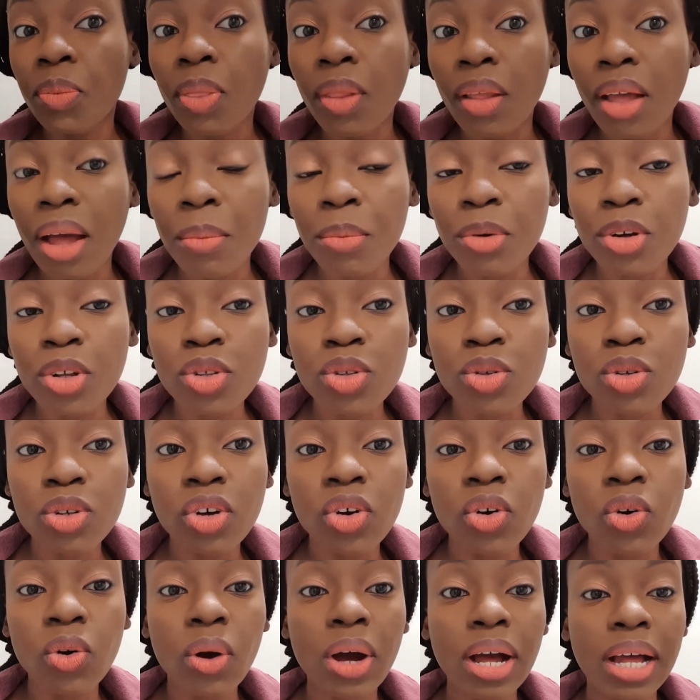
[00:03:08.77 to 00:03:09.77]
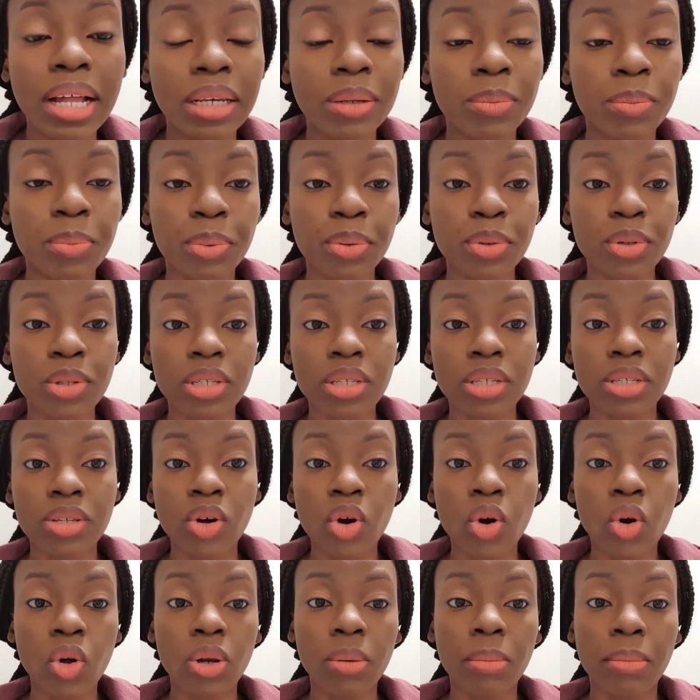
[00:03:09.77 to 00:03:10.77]
I'm going to go and put
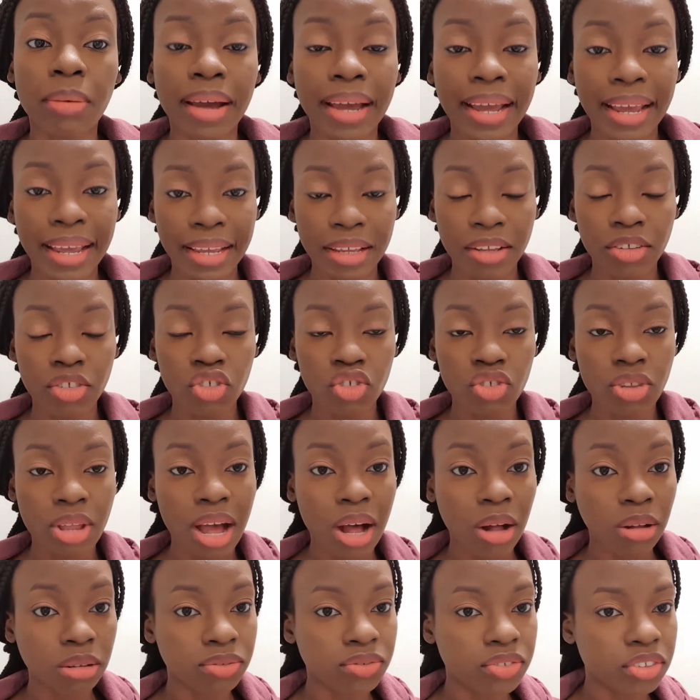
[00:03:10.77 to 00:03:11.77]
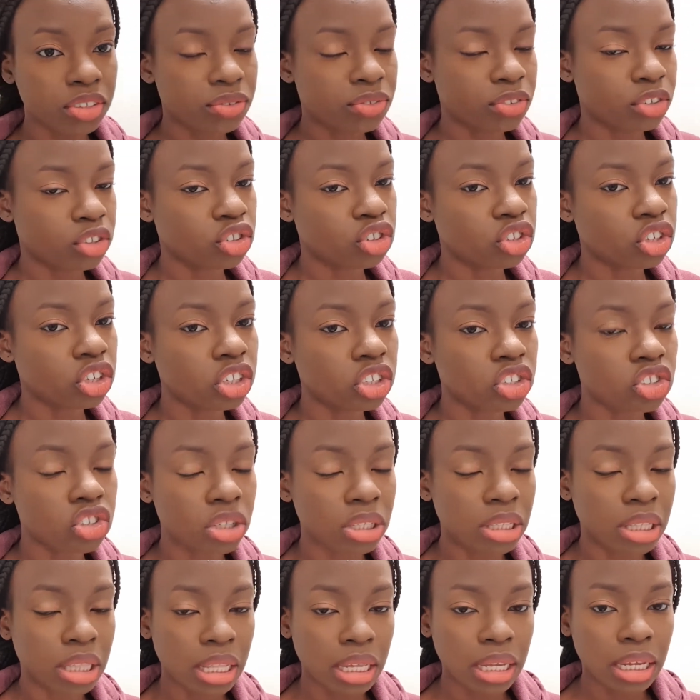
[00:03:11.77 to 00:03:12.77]
on my outfit for church,
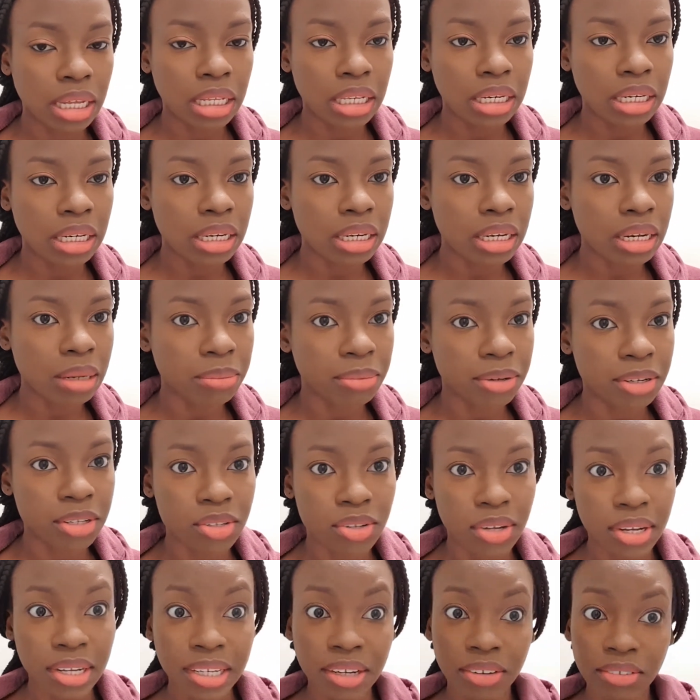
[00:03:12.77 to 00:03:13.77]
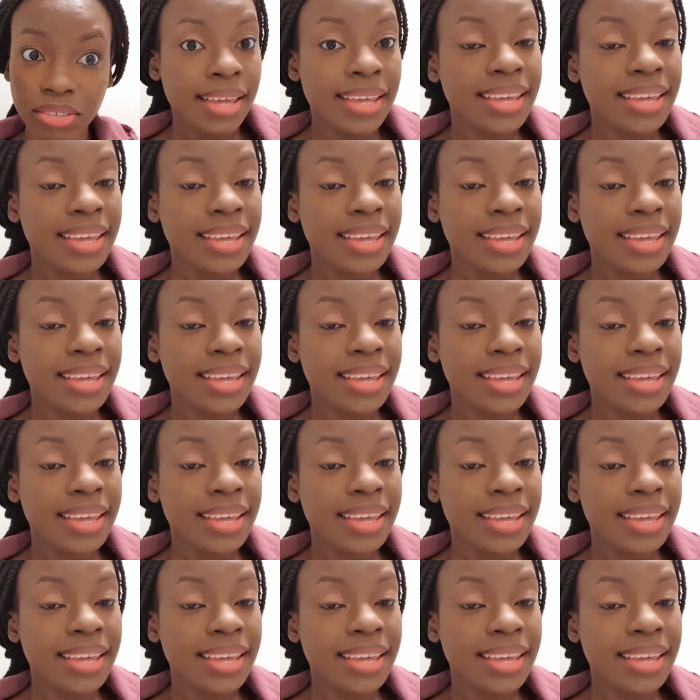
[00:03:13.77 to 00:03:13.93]
and then I'm going to head out.